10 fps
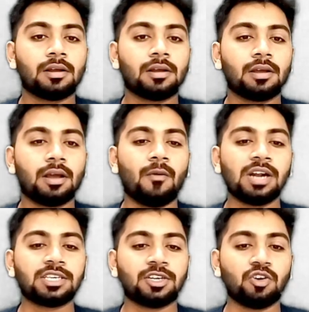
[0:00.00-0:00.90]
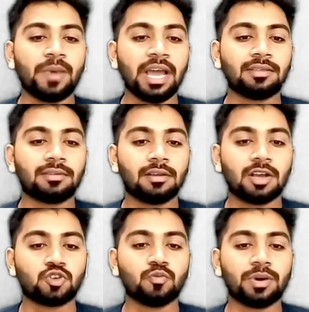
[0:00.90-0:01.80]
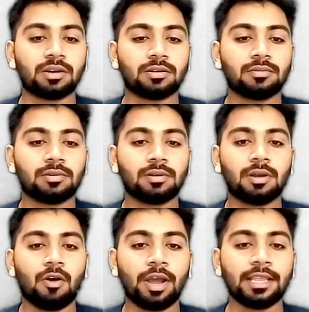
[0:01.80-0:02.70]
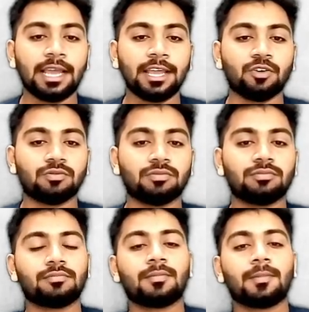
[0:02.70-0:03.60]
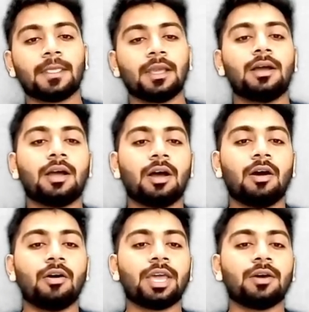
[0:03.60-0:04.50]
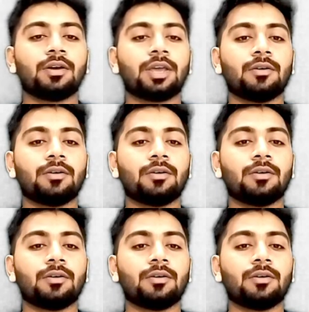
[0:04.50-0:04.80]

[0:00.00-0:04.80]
What's the doubt, man? Super. Okay, thank you. Okay.